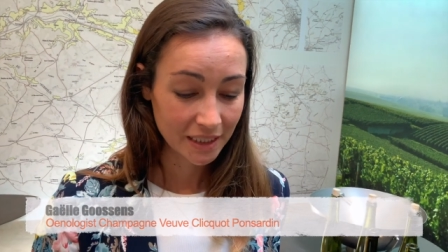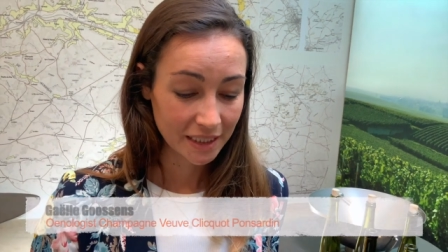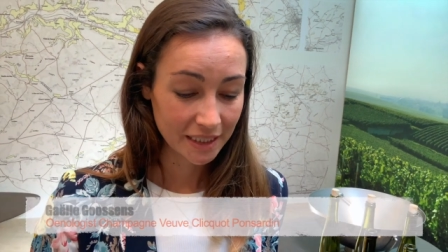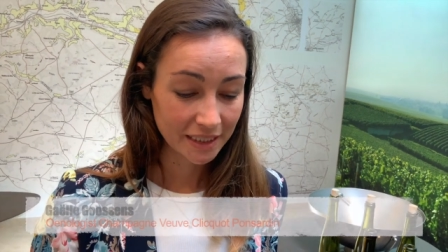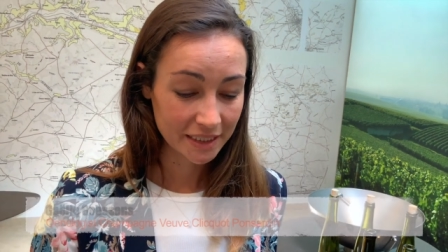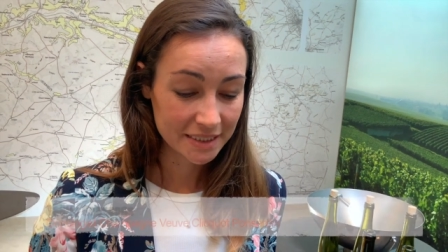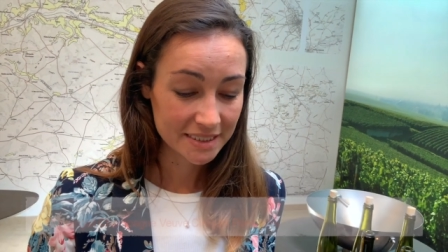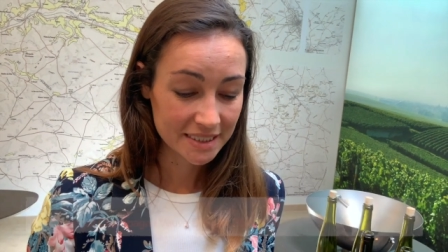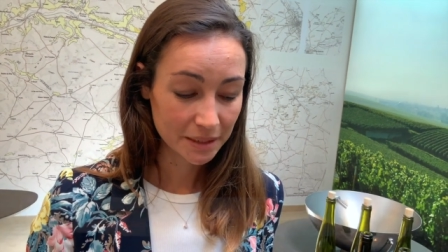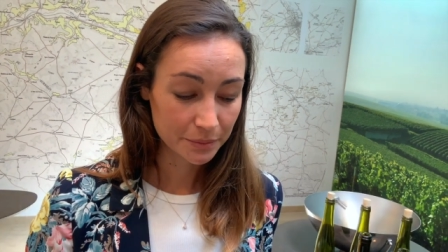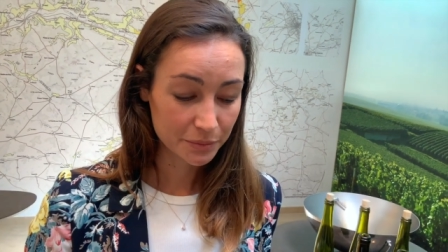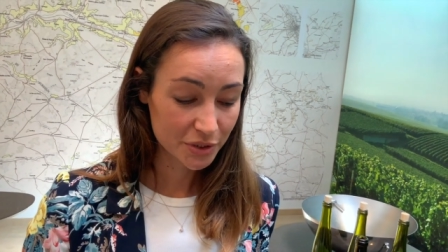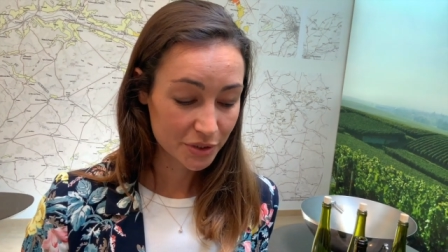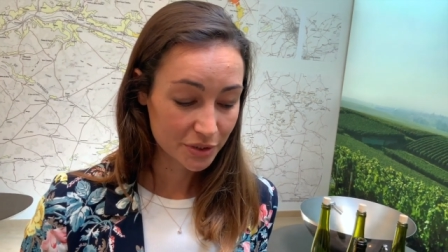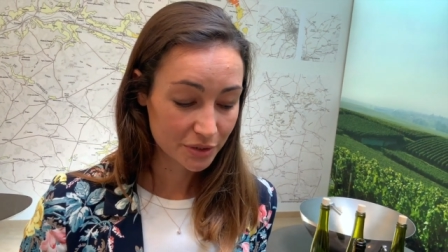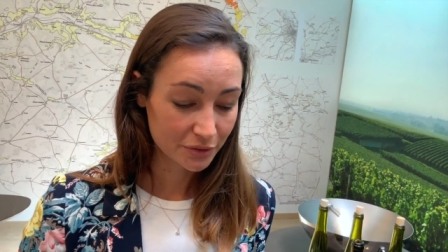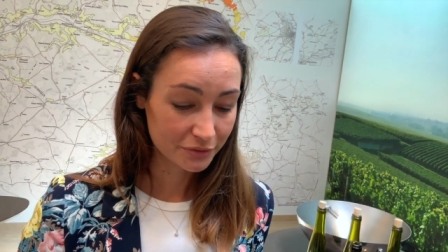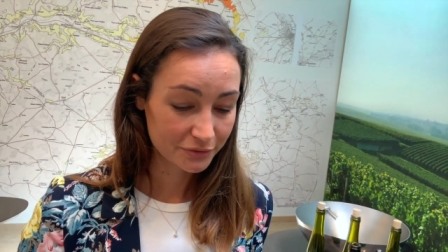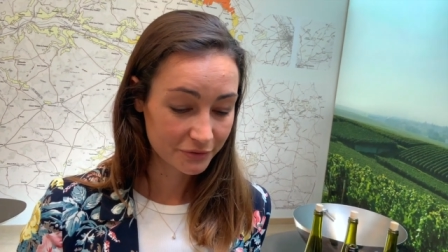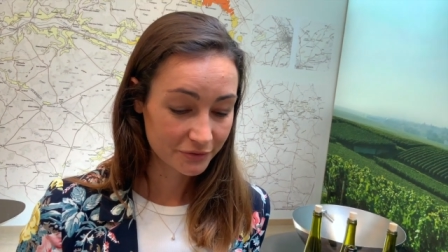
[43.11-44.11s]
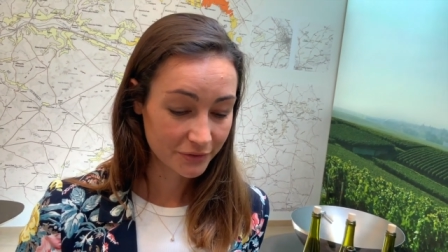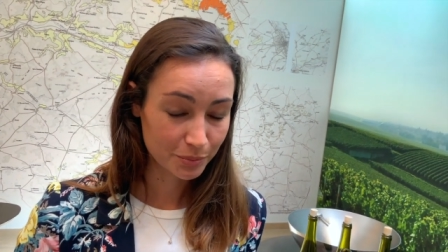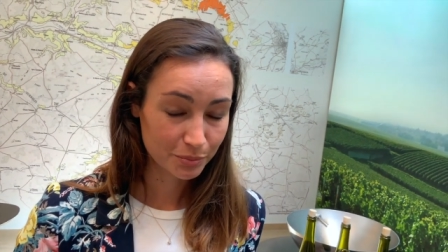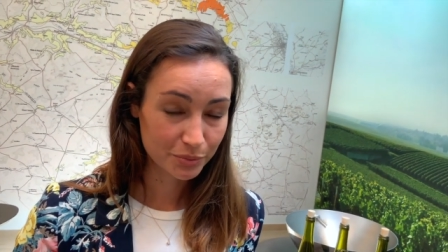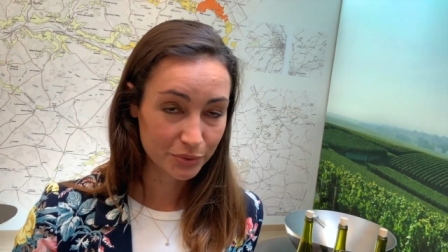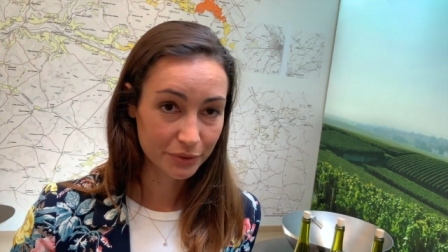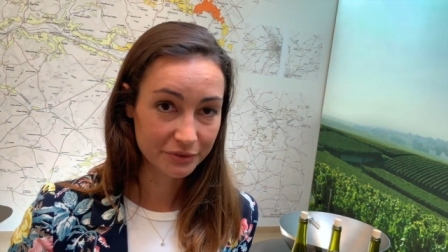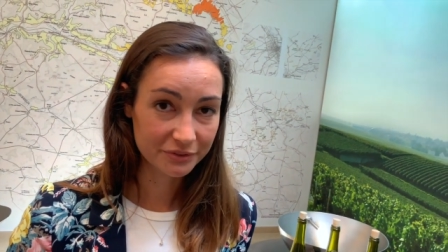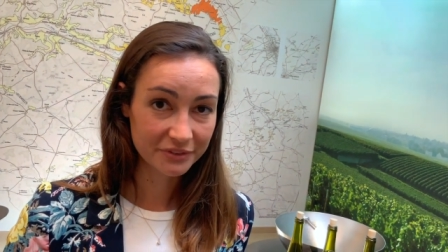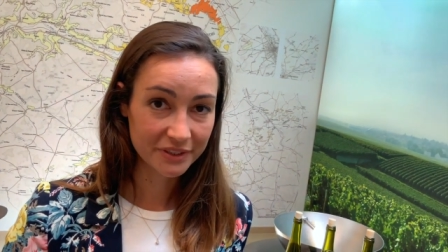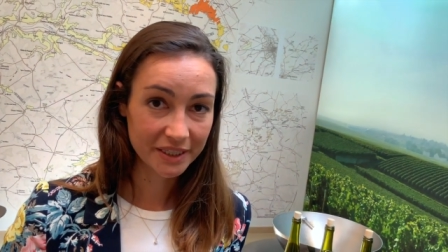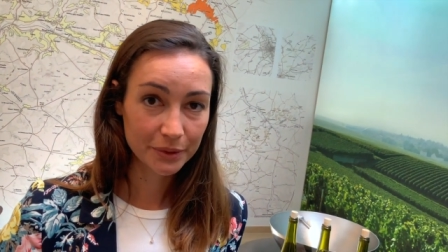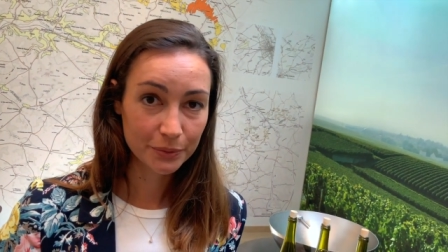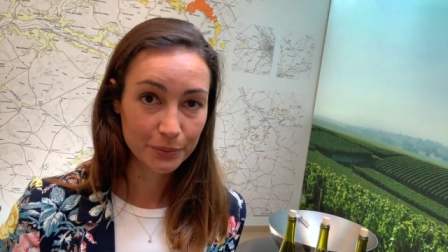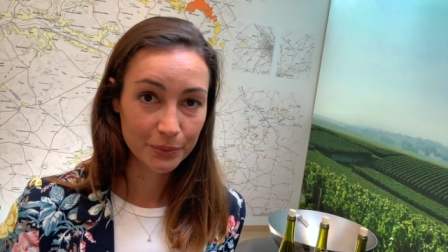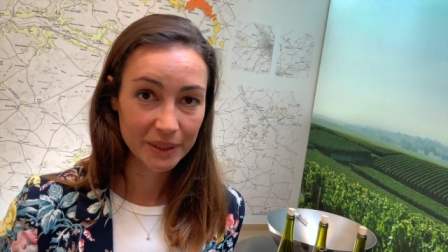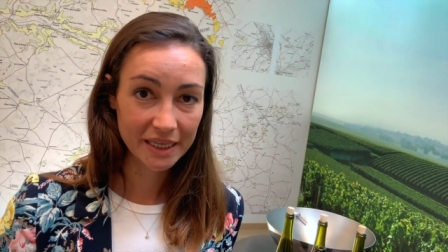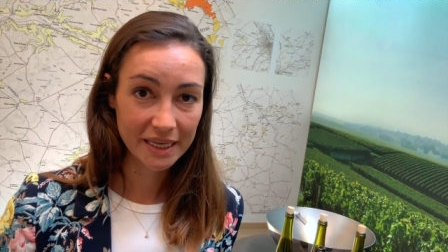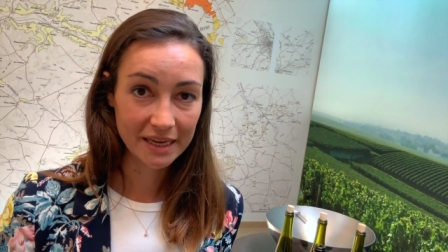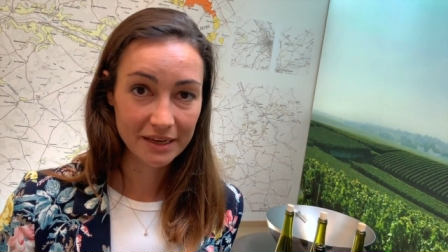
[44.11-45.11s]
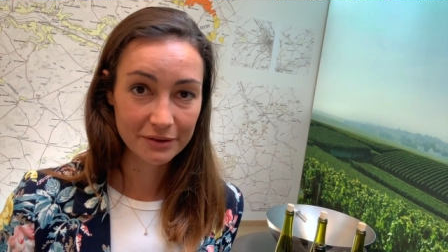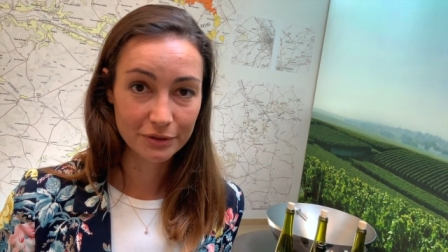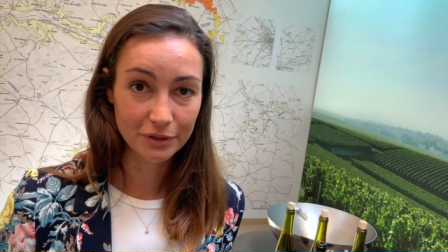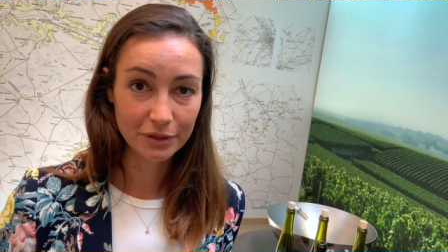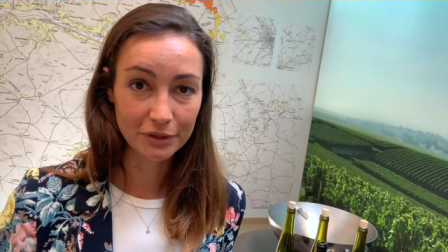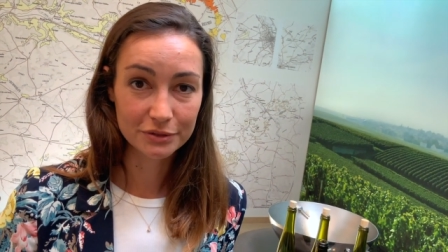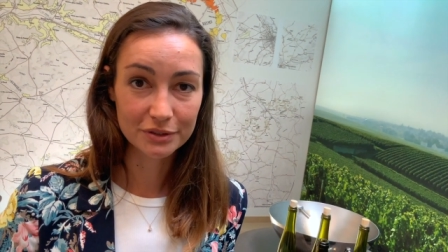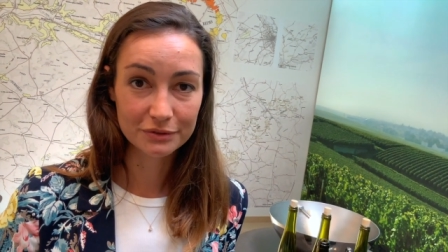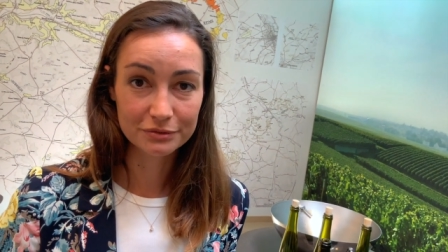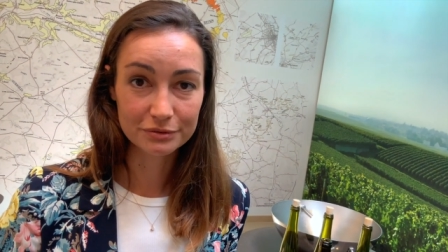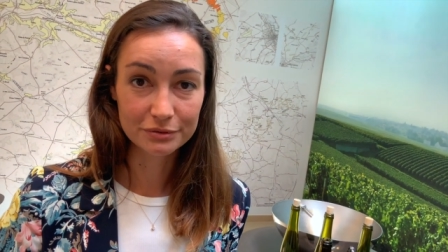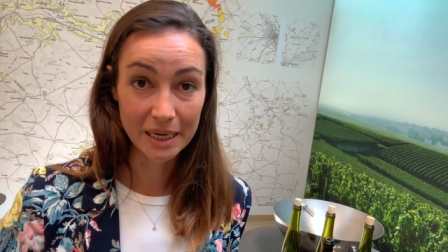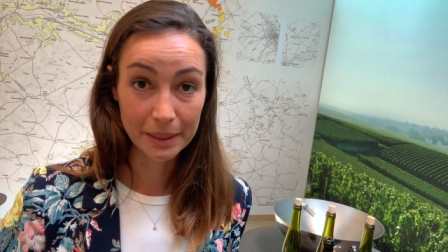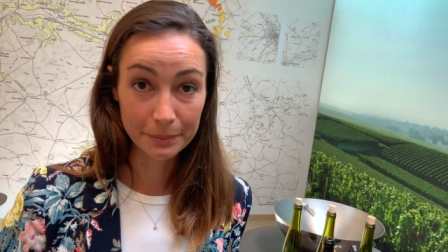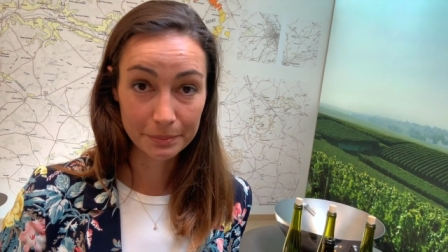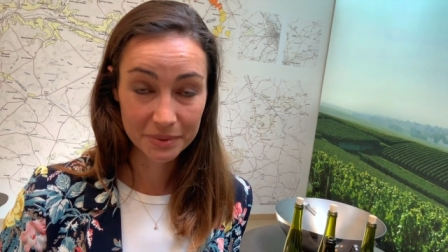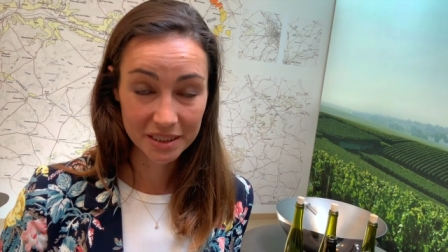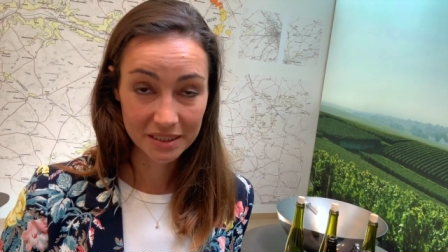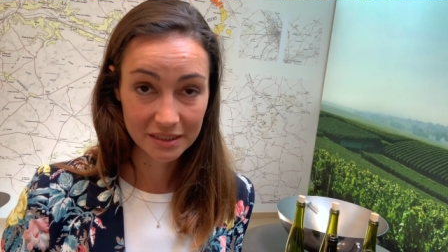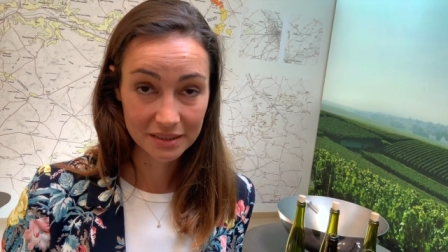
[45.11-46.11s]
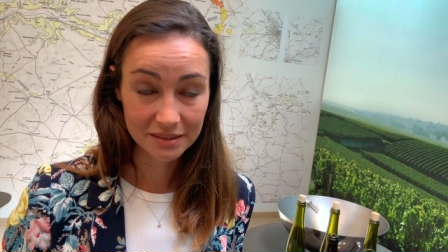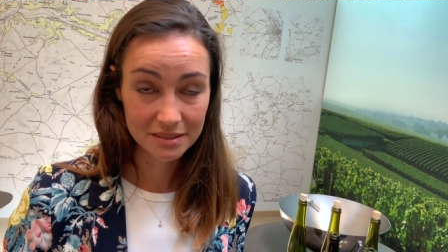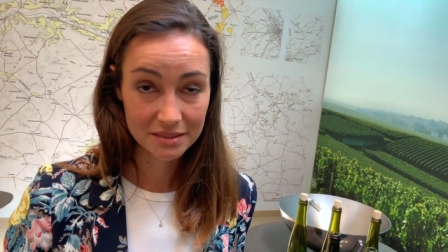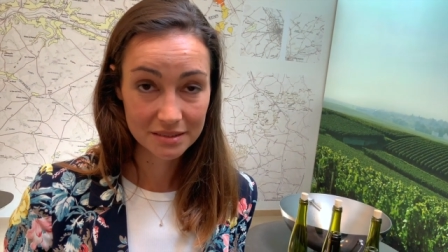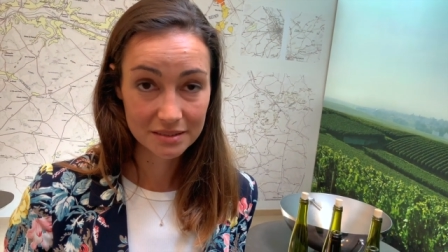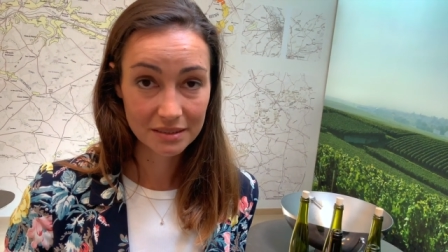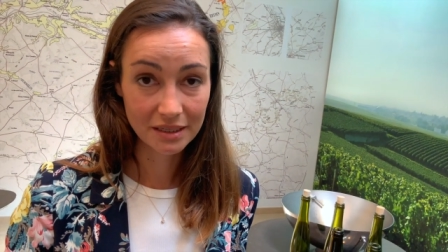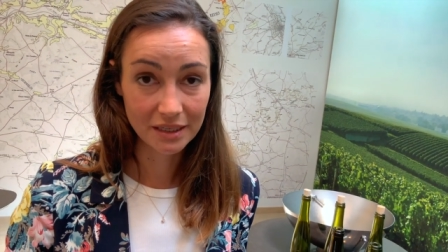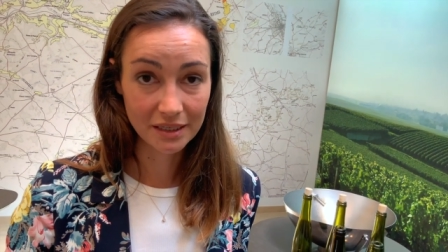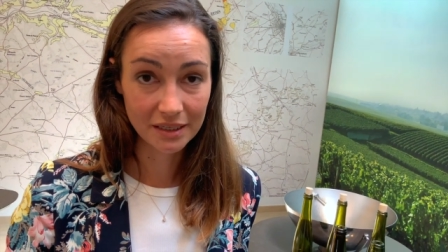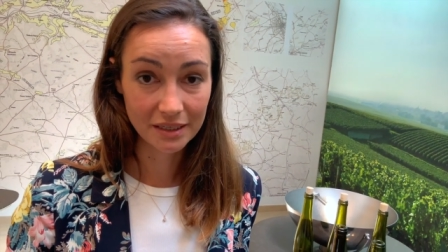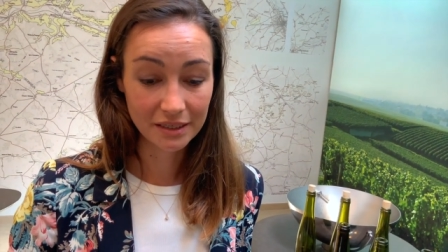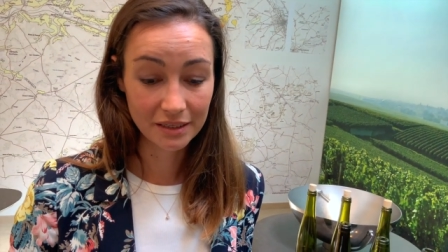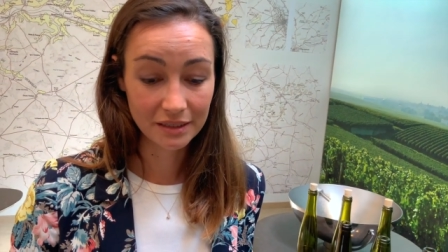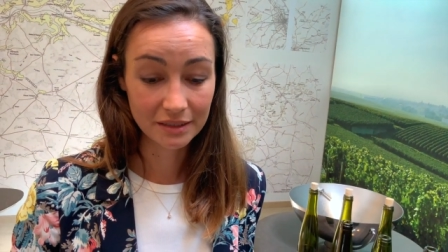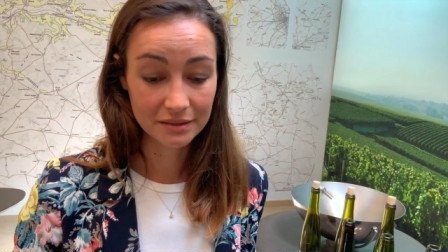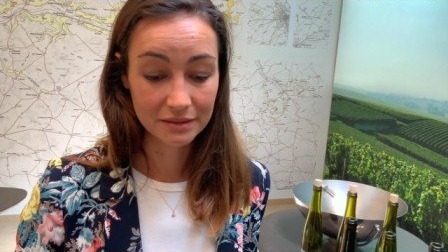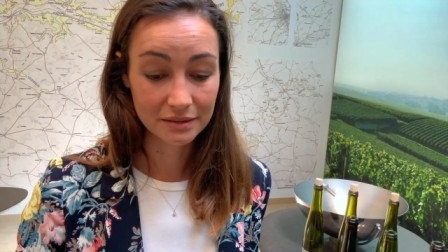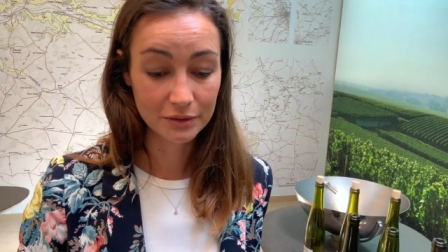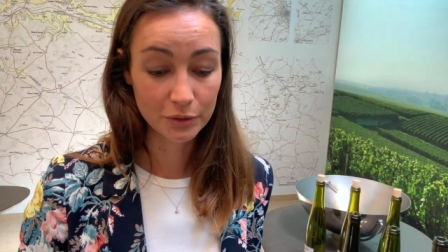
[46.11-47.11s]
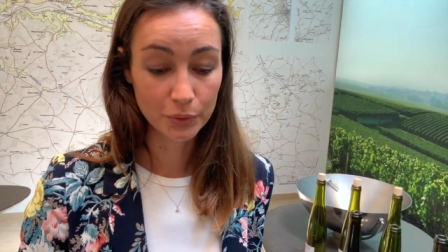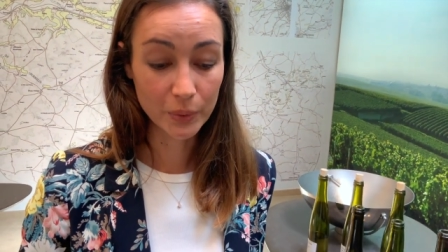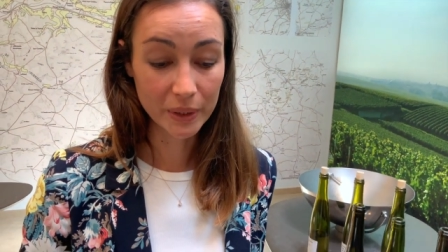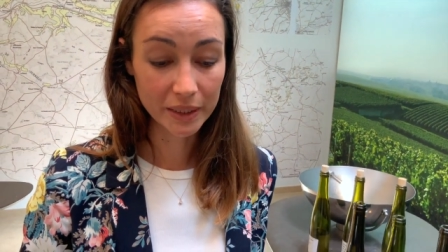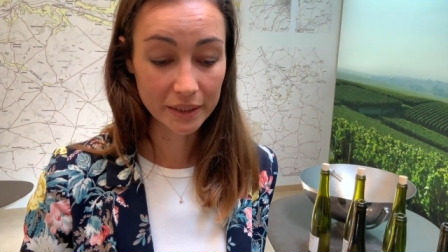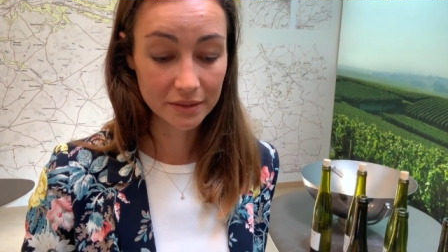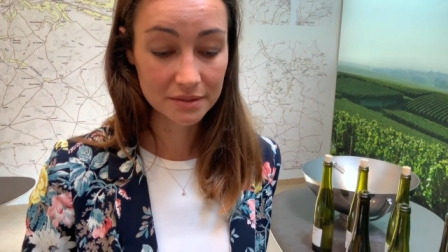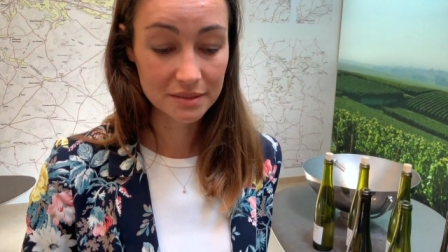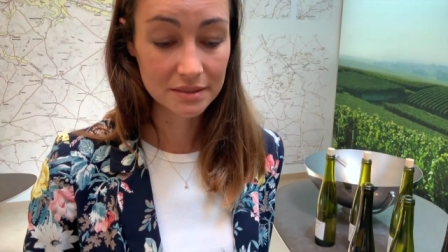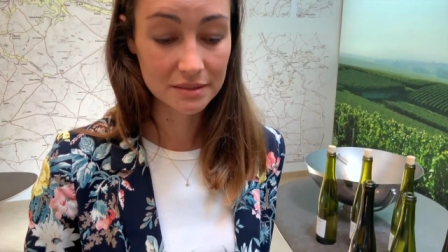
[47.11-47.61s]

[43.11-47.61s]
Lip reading: In terms of profile, we have a lot of ripeness in the wines,